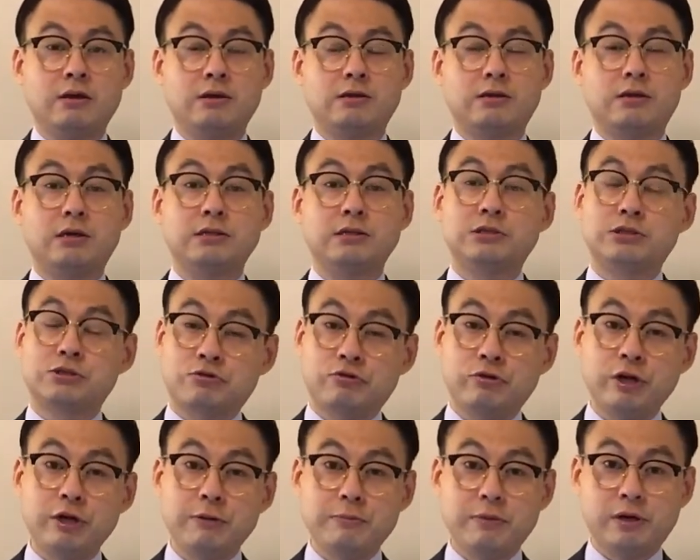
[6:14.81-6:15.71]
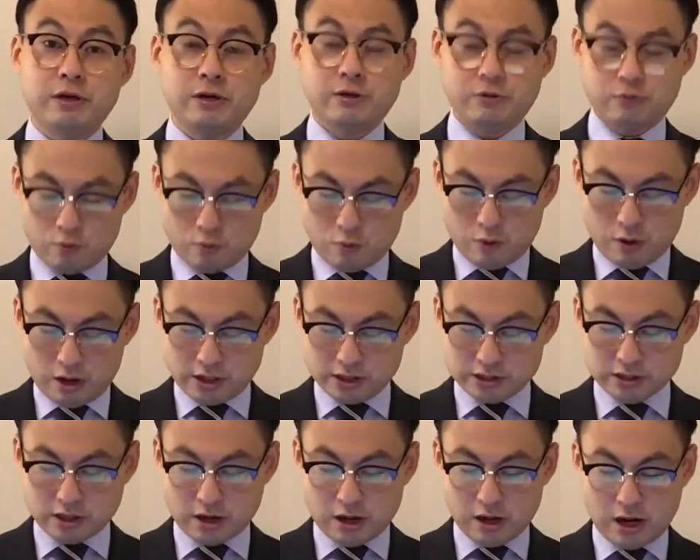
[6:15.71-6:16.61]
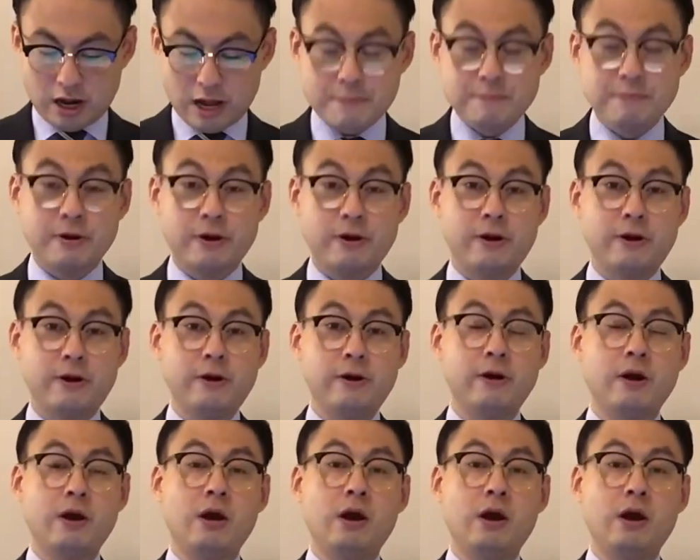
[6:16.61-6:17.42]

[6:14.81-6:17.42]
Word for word: the screamer was a leper